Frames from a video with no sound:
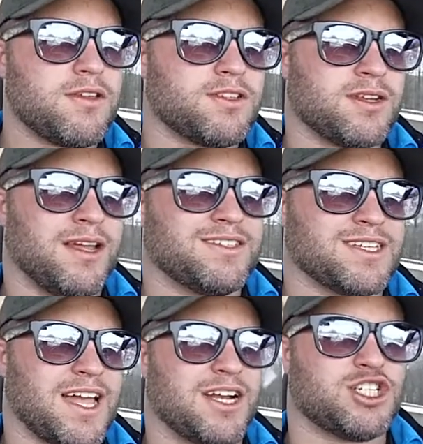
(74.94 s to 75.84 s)
Sometimes
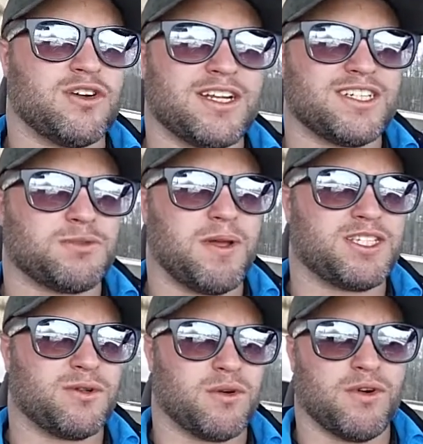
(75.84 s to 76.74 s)
that's kind of stretching,
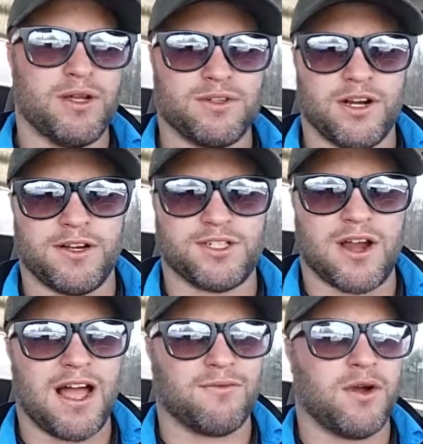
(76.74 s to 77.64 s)
especially on a real dirty
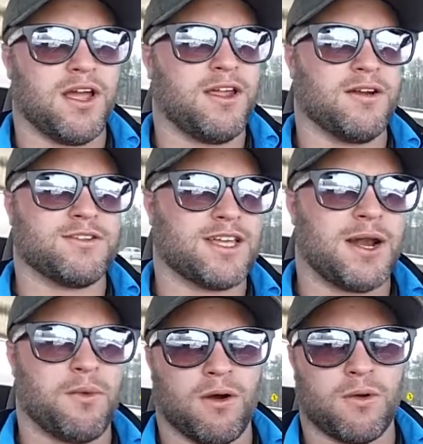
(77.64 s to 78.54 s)
driveway or
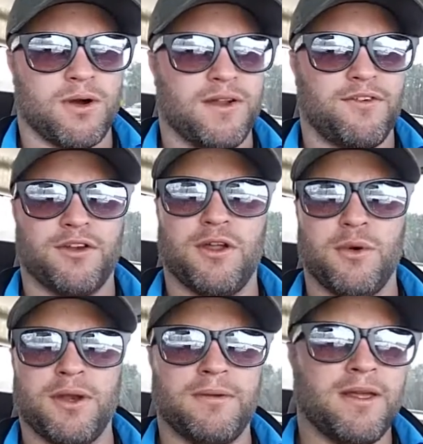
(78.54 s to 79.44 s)
sidewalk or whatever you're
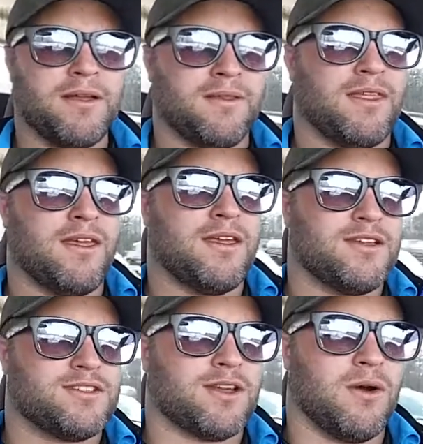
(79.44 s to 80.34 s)
doing.
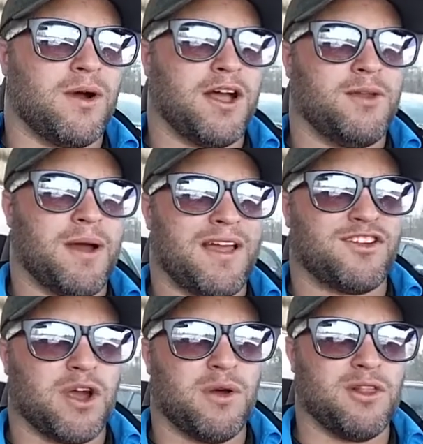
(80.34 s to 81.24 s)
So you might have
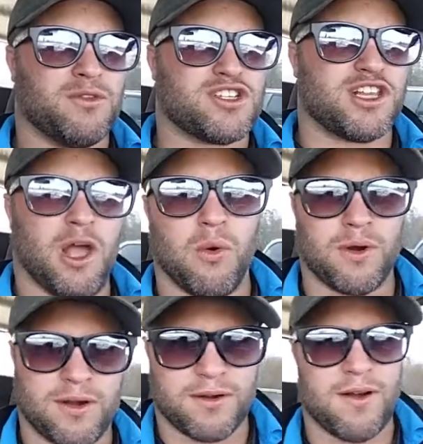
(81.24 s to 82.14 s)
to go a little slower,
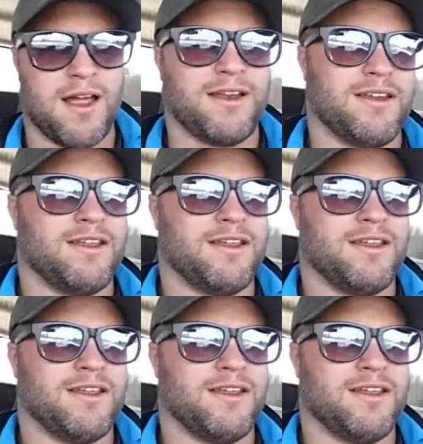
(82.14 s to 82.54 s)
right?